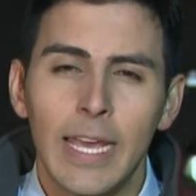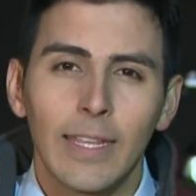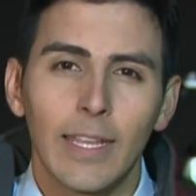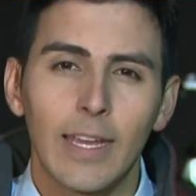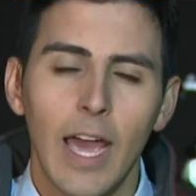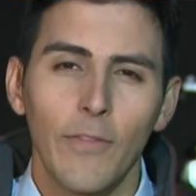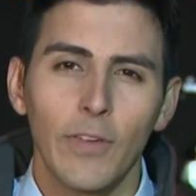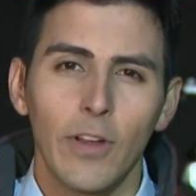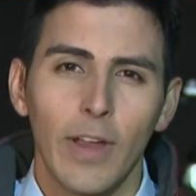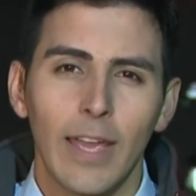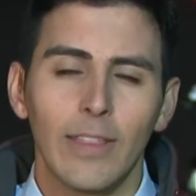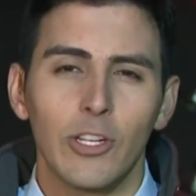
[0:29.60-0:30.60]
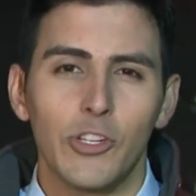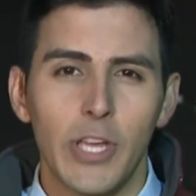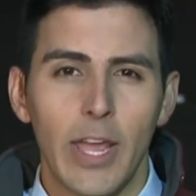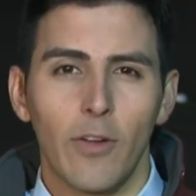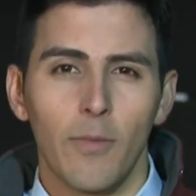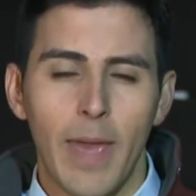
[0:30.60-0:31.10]
The governor and the
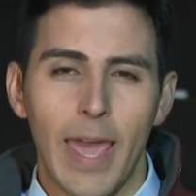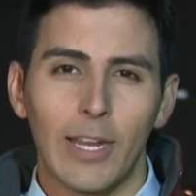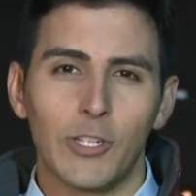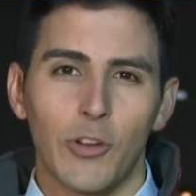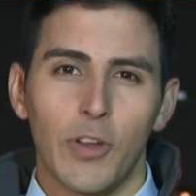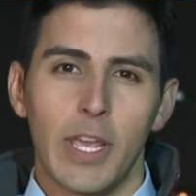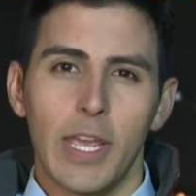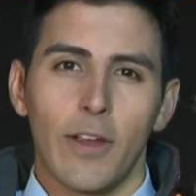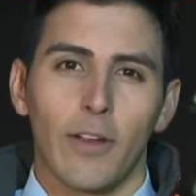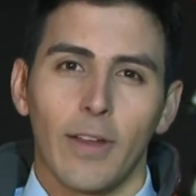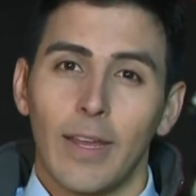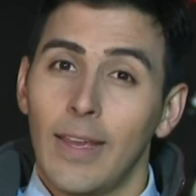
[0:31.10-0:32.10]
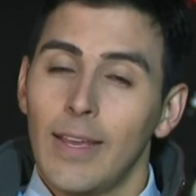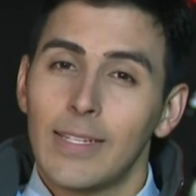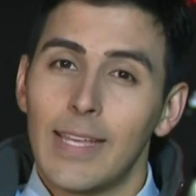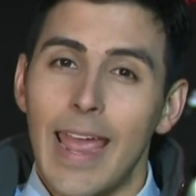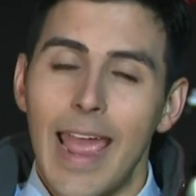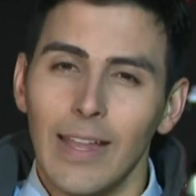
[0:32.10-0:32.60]
general manager here
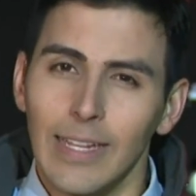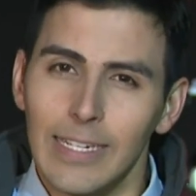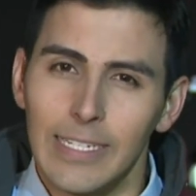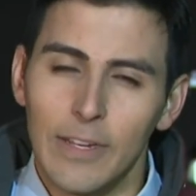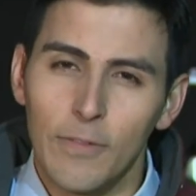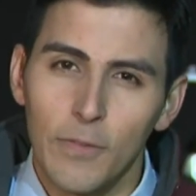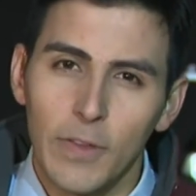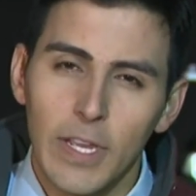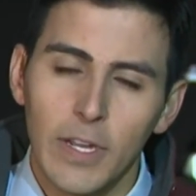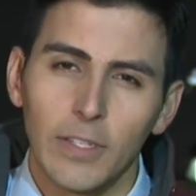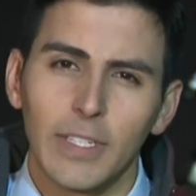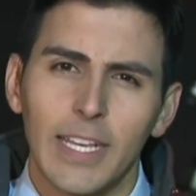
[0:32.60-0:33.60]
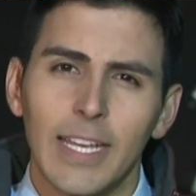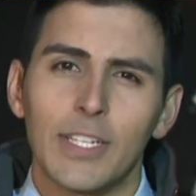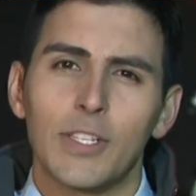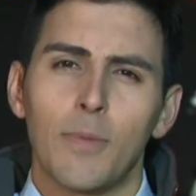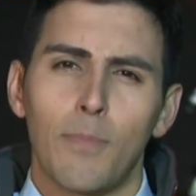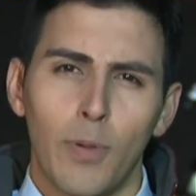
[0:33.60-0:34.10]
say Ellington Field
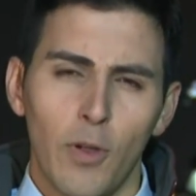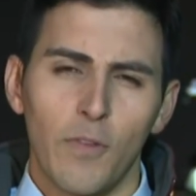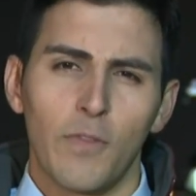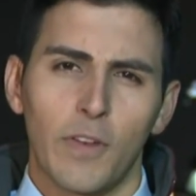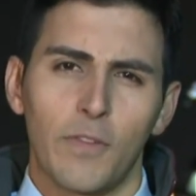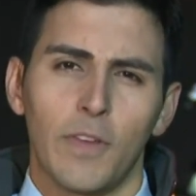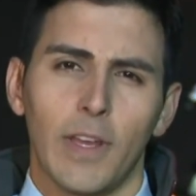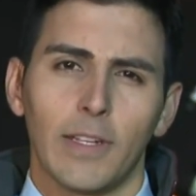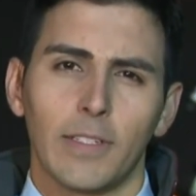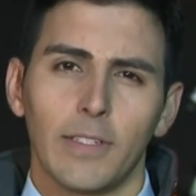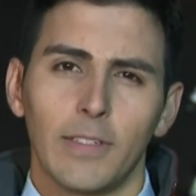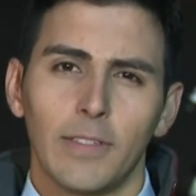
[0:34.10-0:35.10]
is the perfect fit.